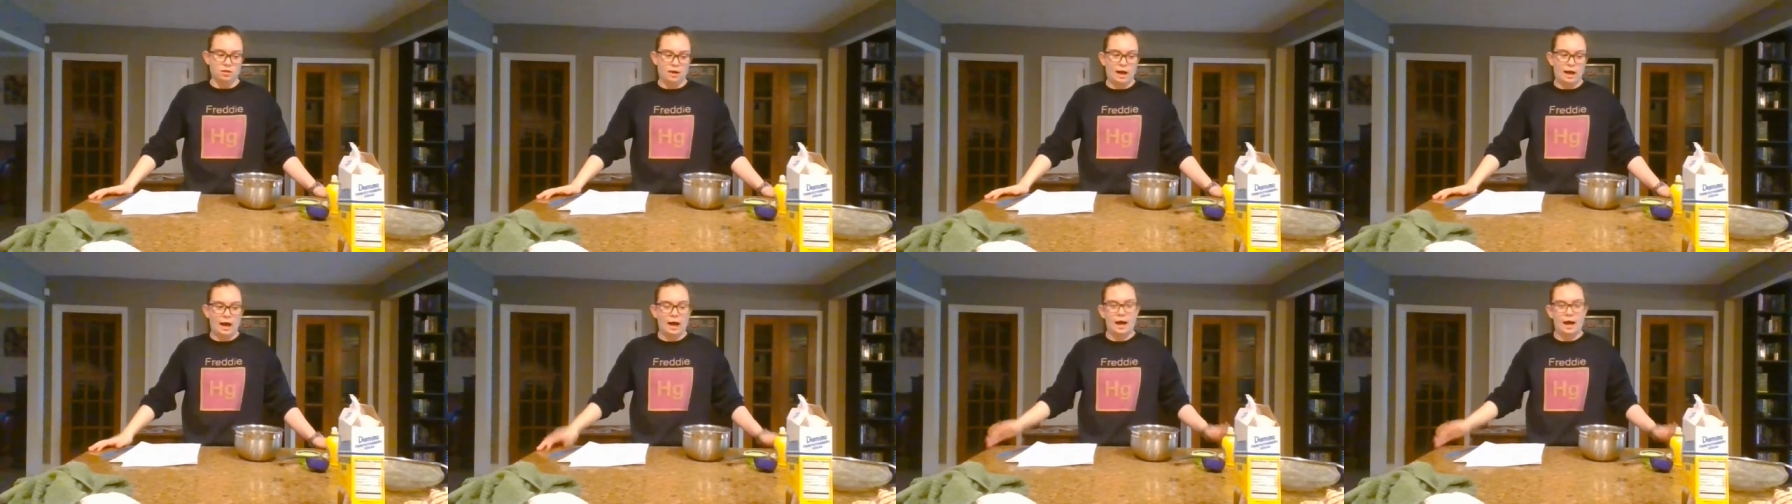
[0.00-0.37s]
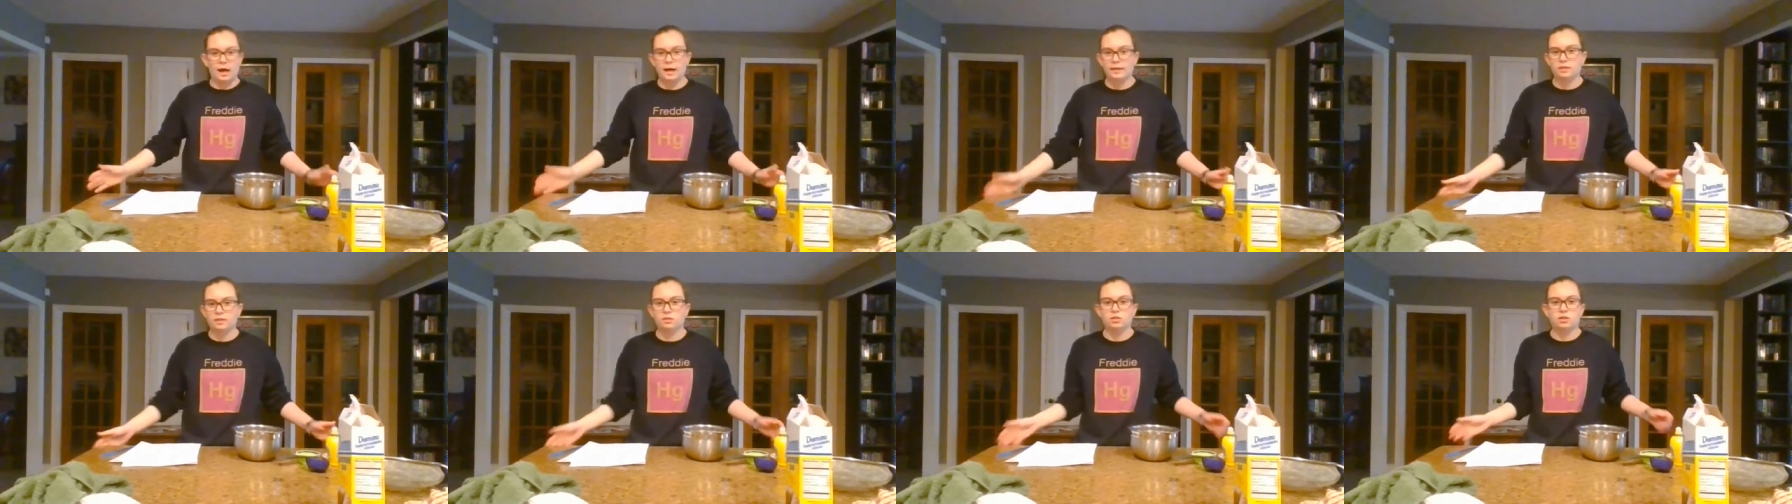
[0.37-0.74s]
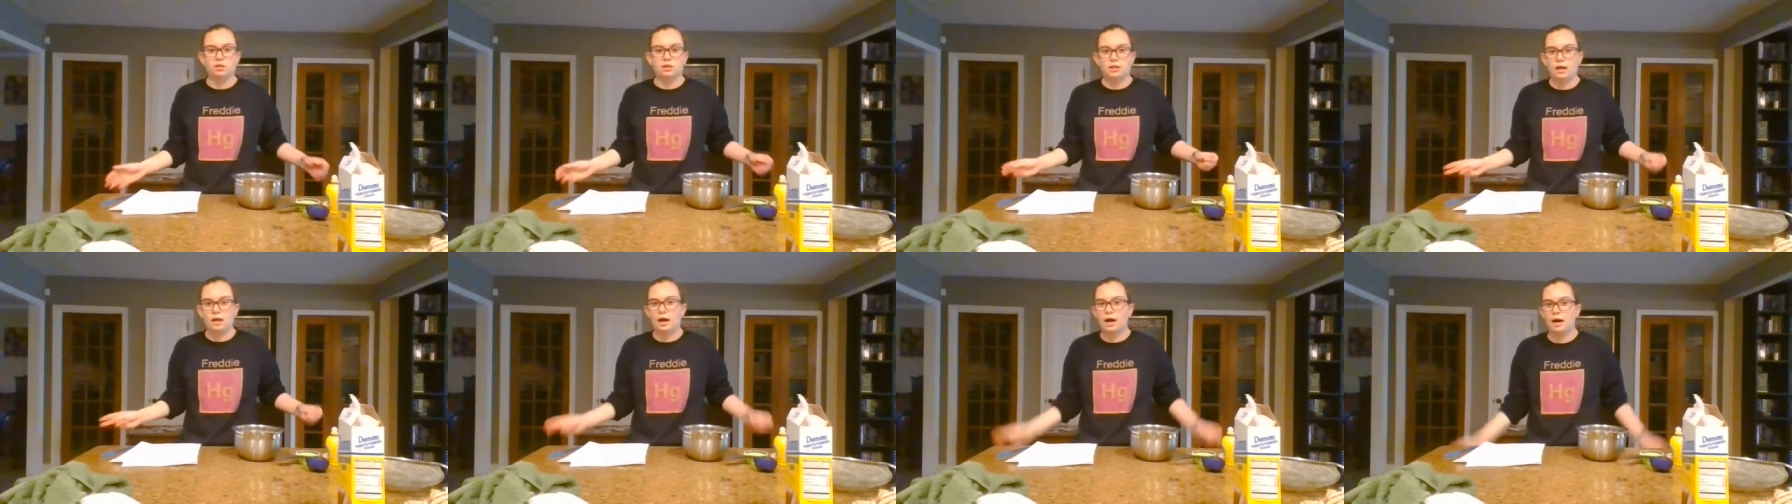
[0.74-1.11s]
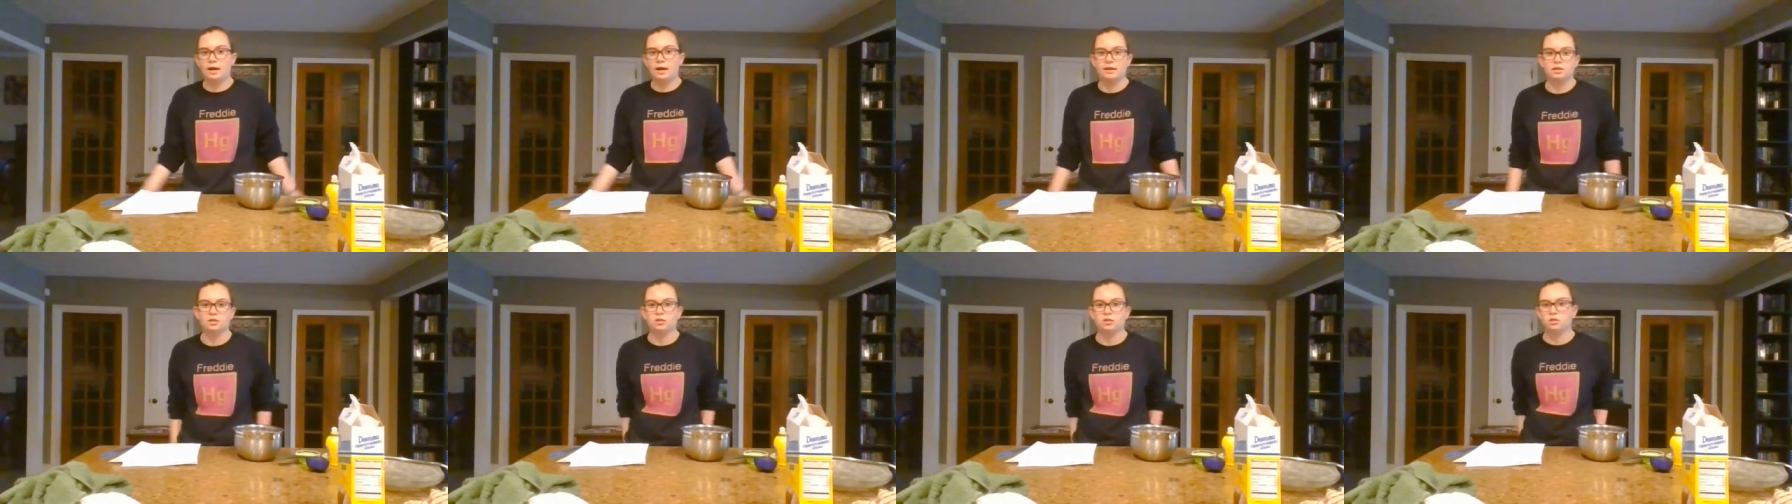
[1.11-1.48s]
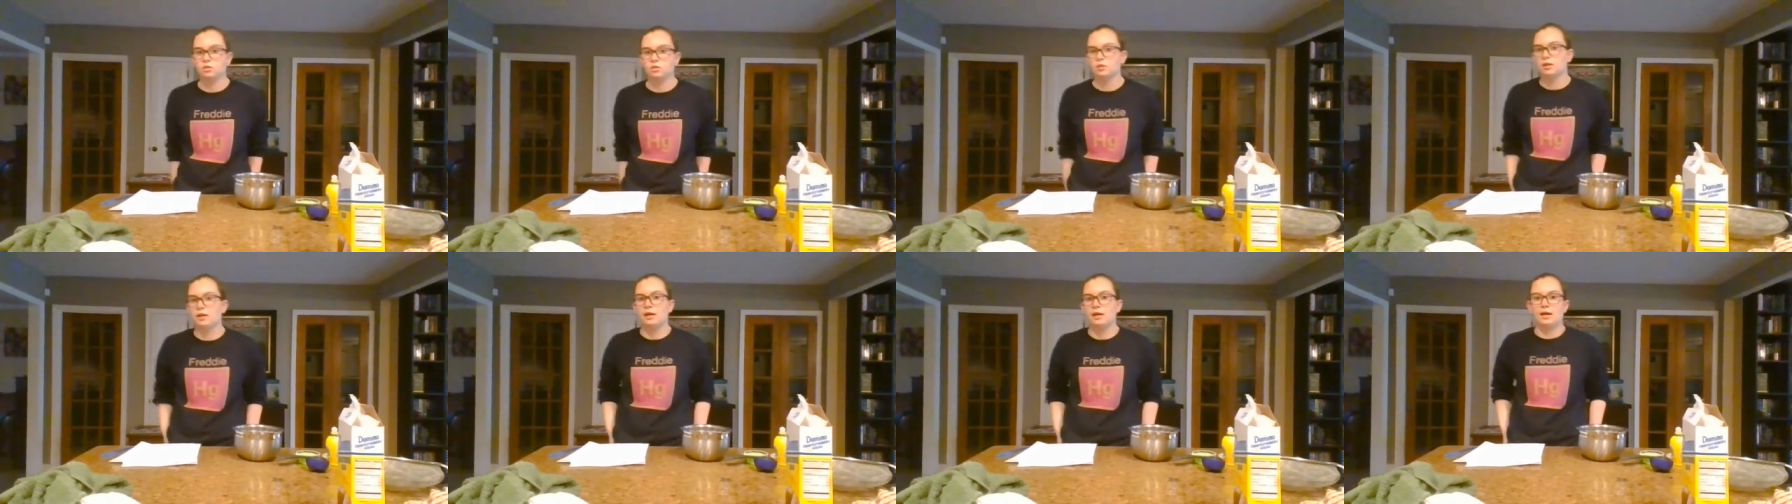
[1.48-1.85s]
higher and
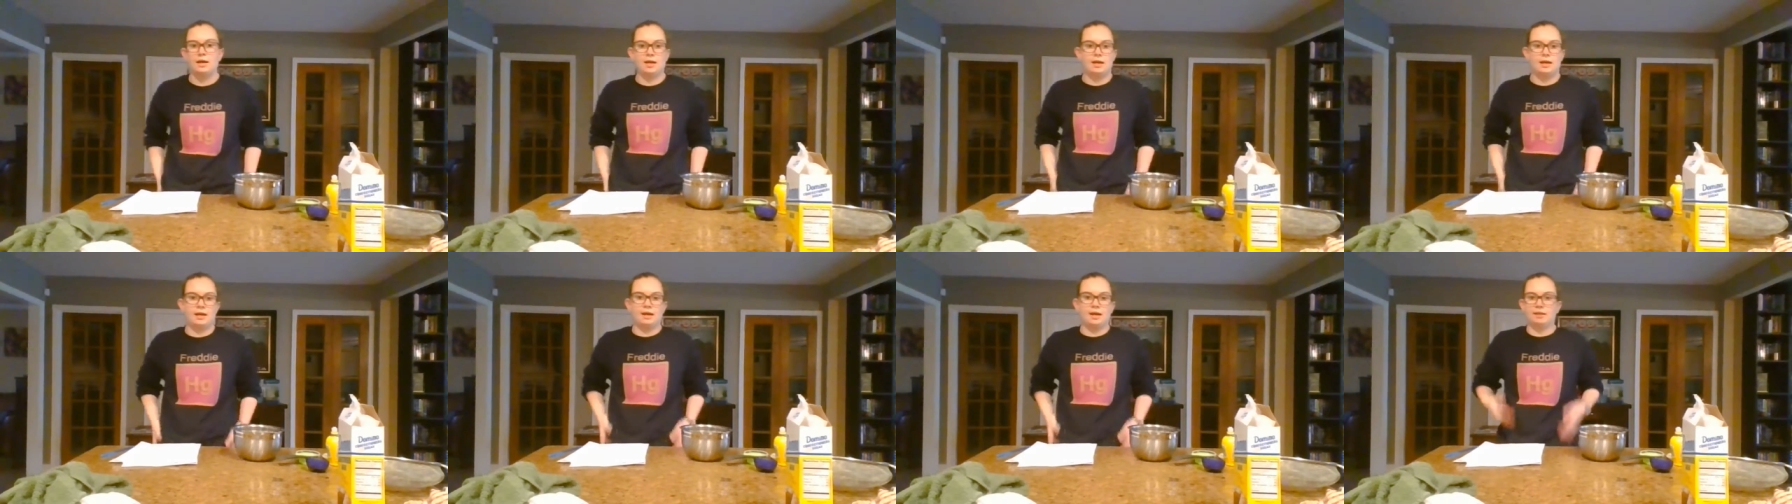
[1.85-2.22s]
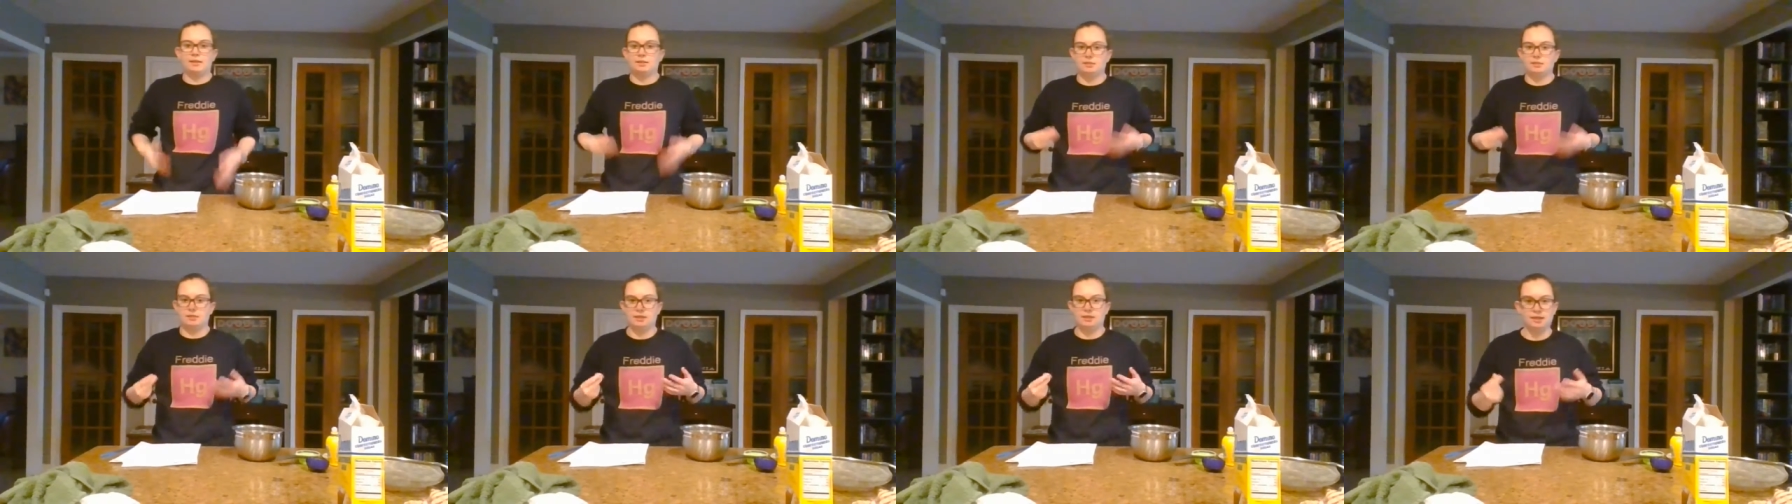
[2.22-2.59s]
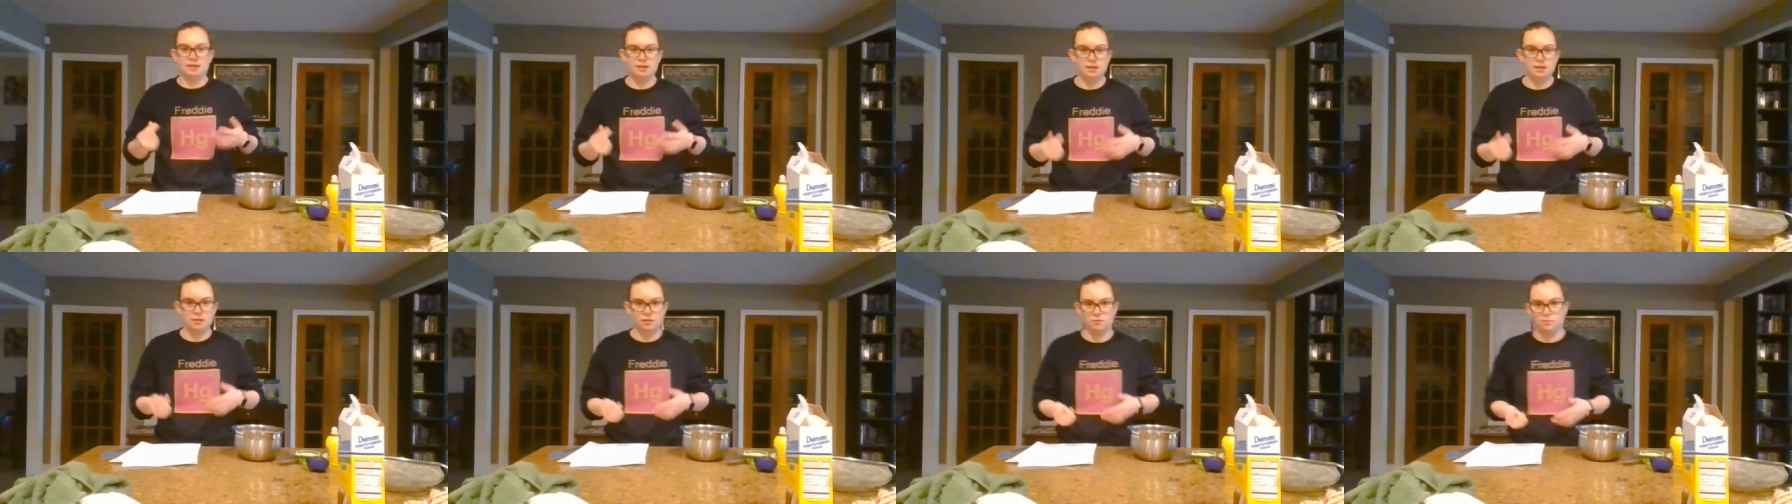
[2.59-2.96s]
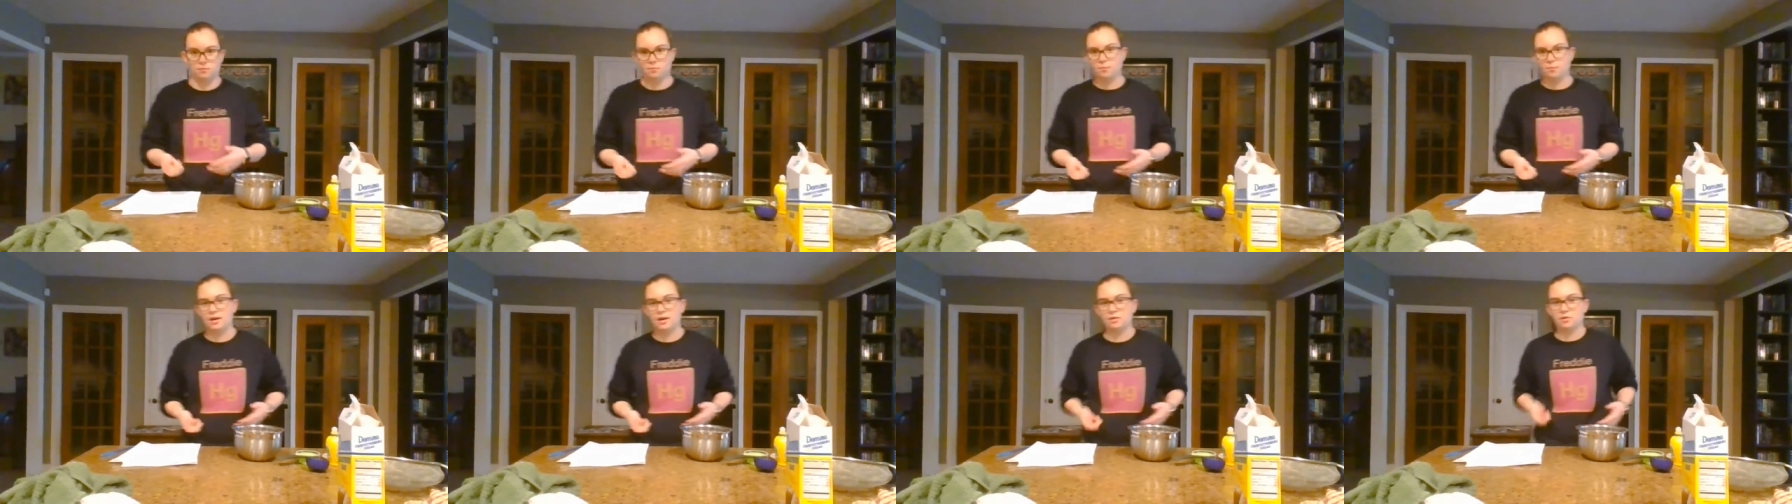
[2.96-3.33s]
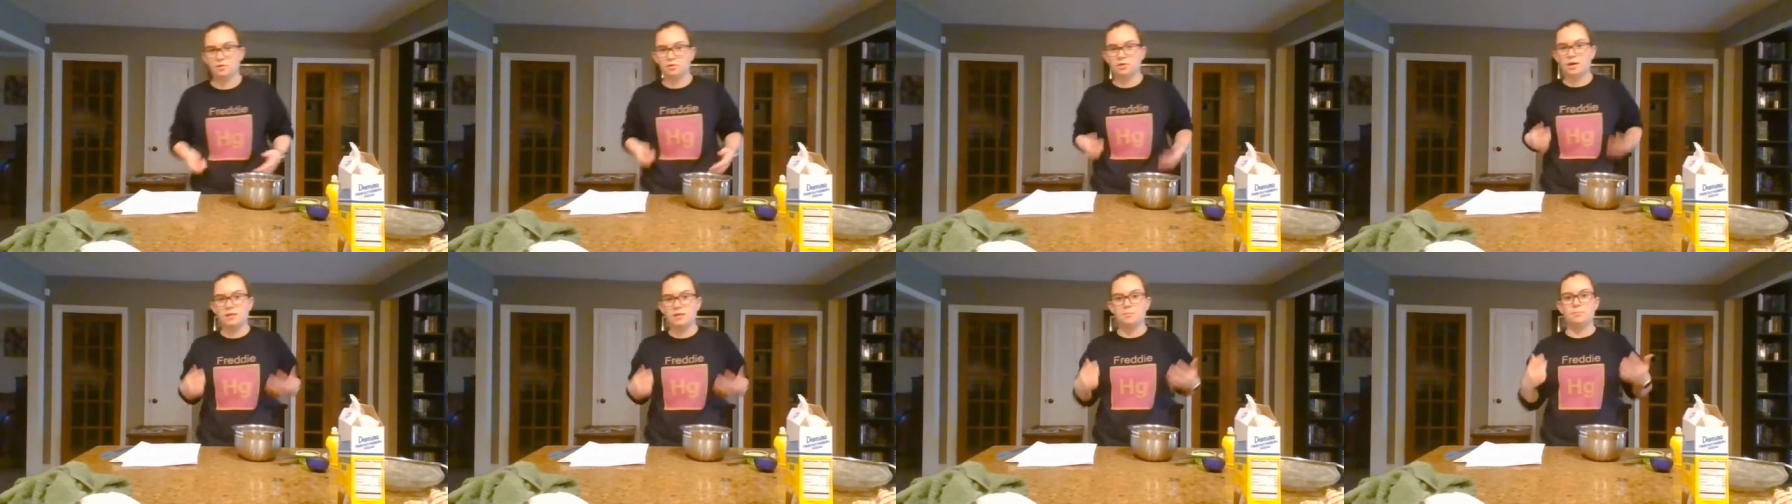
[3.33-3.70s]
higher and getting
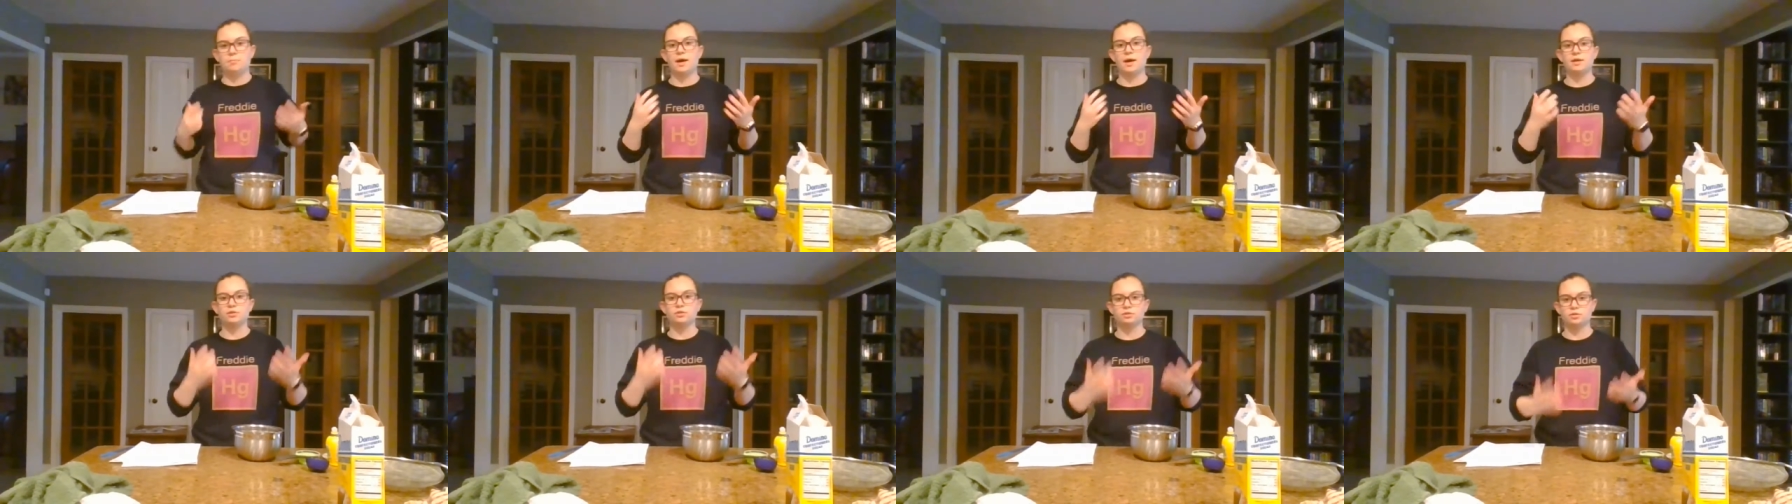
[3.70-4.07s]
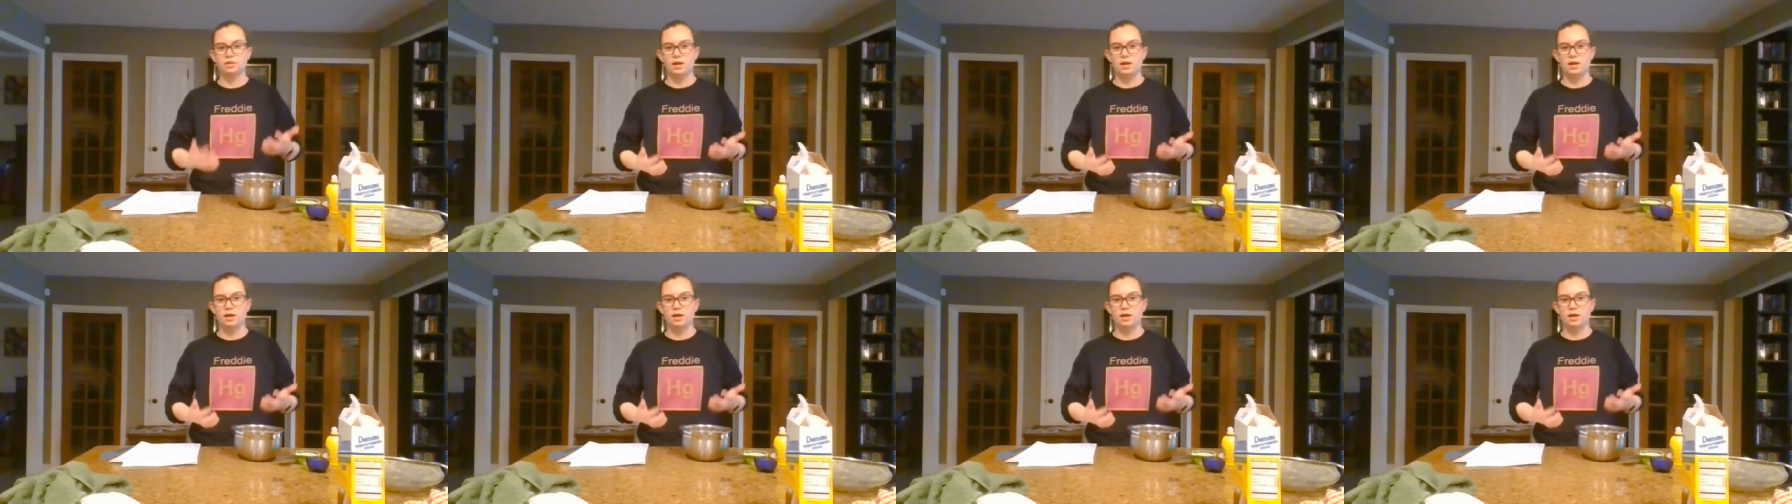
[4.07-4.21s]
better and better,